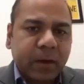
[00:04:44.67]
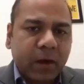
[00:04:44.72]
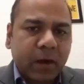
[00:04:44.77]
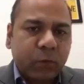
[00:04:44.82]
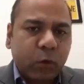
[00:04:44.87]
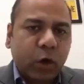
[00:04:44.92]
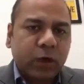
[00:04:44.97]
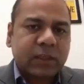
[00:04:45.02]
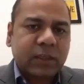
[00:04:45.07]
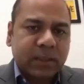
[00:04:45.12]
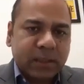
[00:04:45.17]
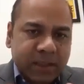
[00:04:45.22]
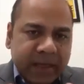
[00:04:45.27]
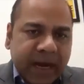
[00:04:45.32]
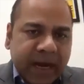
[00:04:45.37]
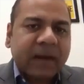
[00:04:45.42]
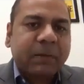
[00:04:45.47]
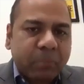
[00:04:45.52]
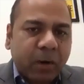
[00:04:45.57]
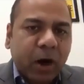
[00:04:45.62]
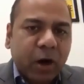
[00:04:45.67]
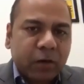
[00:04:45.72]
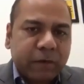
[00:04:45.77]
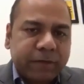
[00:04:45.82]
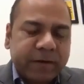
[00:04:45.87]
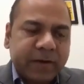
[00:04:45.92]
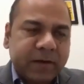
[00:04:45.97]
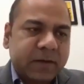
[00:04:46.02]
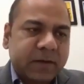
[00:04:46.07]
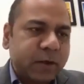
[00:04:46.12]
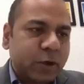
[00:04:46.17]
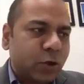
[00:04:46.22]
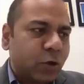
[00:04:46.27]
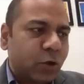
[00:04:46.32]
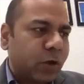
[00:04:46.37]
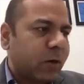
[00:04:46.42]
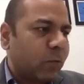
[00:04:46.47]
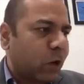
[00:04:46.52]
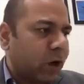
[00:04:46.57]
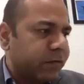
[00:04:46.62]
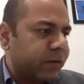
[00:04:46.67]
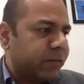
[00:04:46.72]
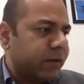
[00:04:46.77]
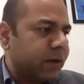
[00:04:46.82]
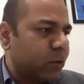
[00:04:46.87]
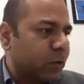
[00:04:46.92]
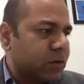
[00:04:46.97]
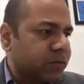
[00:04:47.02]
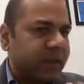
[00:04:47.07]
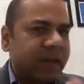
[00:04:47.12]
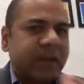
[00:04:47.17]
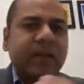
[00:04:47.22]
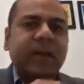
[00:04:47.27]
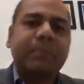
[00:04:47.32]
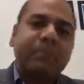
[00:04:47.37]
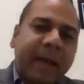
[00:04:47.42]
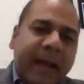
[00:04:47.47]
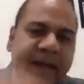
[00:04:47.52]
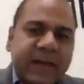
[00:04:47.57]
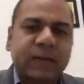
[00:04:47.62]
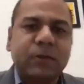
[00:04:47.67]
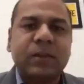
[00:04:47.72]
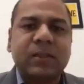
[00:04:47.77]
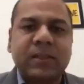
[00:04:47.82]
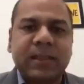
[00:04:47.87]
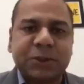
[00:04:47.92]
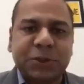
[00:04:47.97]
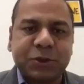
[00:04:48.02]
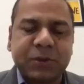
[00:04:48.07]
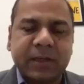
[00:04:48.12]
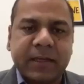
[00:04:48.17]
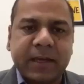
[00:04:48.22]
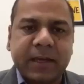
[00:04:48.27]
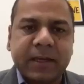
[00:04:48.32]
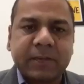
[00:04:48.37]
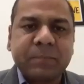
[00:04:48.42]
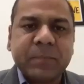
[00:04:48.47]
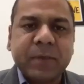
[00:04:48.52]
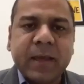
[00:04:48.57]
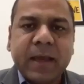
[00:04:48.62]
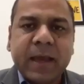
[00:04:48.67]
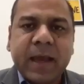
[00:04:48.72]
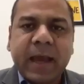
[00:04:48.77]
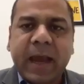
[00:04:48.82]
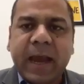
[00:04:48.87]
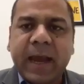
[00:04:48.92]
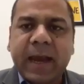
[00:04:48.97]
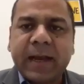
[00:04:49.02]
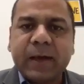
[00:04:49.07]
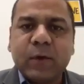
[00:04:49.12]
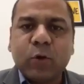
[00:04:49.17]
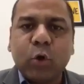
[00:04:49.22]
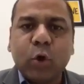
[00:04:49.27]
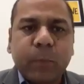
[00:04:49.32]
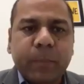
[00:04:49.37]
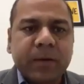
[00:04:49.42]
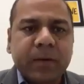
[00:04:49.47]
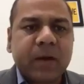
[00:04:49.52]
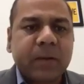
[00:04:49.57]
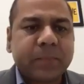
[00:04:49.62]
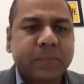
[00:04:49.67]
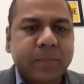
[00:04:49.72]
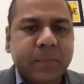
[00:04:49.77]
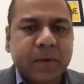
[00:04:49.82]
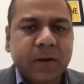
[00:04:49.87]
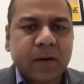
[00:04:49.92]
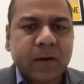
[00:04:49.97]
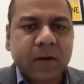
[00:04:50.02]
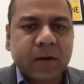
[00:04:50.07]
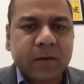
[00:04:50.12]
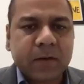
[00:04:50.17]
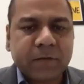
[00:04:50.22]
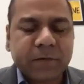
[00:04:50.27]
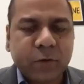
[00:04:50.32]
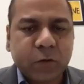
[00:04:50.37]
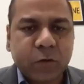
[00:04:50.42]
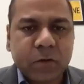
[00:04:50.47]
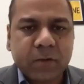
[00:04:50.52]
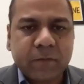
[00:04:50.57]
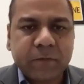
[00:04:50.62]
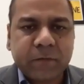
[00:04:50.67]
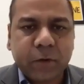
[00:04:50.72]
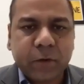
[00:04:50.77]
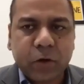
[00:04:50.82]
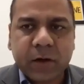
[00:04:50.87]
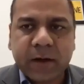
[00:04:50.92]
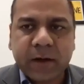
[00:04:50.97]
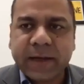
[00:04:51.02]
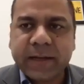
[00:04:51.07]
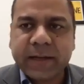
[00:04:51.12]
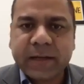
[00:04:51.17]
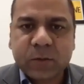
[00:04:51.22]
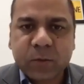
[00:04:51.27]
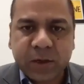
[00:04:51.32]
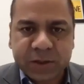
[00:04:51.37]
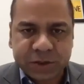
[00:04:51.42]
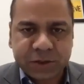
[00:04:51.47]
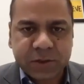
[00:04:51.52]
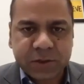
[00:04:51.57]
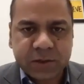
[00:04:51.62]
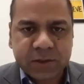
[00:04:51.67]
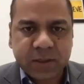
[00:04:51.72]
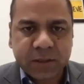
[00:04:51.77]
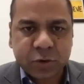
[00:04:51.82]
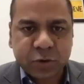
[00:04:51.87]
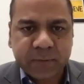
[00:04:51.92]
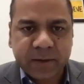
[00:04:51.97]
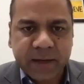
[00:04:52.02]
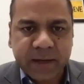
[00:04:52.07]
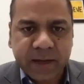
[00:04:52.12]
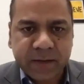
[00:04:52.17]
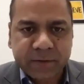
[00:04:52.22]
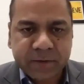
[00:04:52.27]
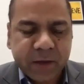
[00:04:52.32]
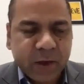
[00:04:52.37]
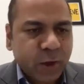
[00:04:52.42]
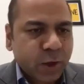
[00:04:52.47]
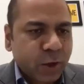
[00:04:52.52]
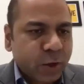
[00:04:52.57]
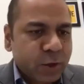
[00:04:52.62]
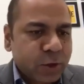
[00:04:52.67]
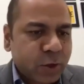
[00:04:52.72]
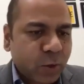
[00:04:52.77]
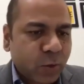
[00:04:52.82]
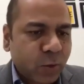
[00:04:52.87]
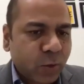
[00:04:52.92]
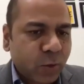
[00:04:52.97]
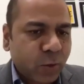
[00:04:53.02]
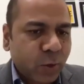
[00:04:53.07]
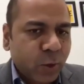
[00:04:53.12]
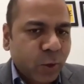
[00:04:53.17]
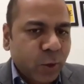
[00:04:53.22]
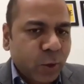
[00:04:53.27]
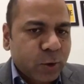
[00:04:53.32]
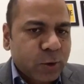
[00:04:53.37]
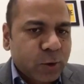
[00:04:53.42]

watched that part of it, what we will do is we'll come back to the session again and open up the forum for any questions that you may have. So